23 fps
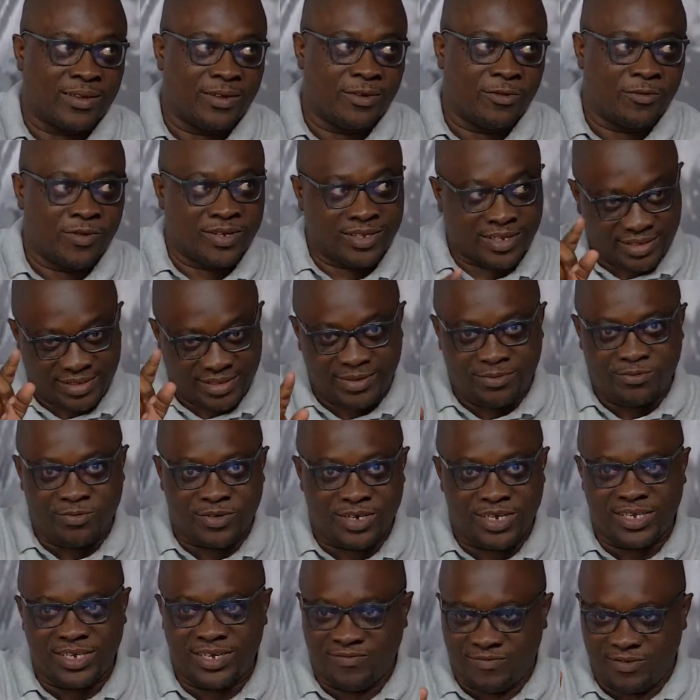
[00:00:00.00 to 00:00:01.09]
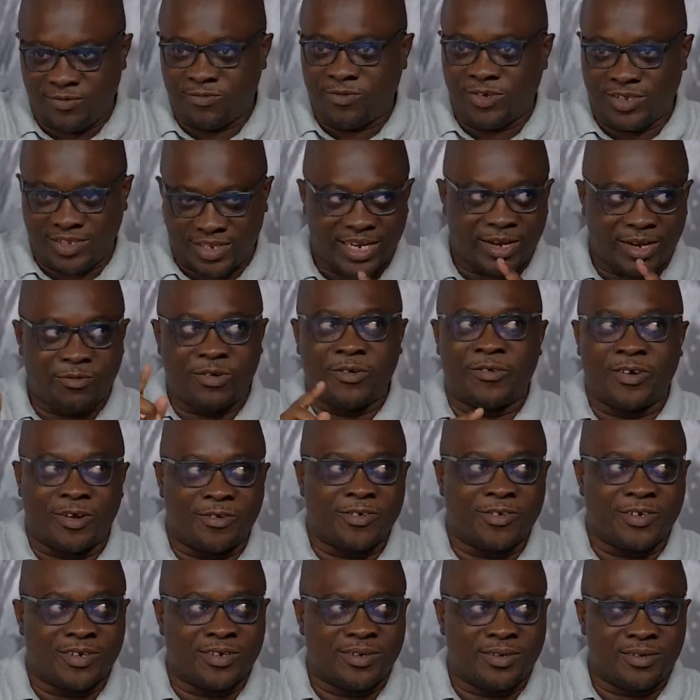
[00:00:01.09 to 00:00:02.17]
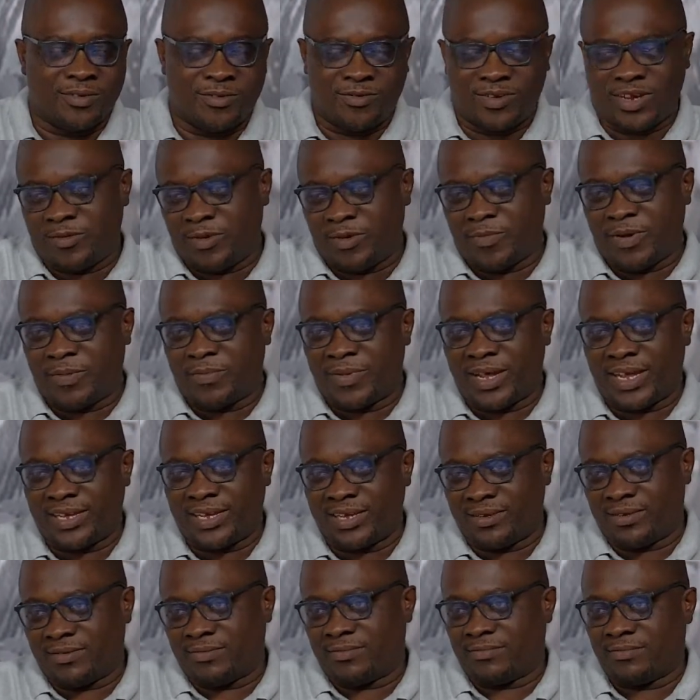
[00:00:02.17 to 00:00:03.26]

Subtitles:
because the same way, if it was the other way around. I remember my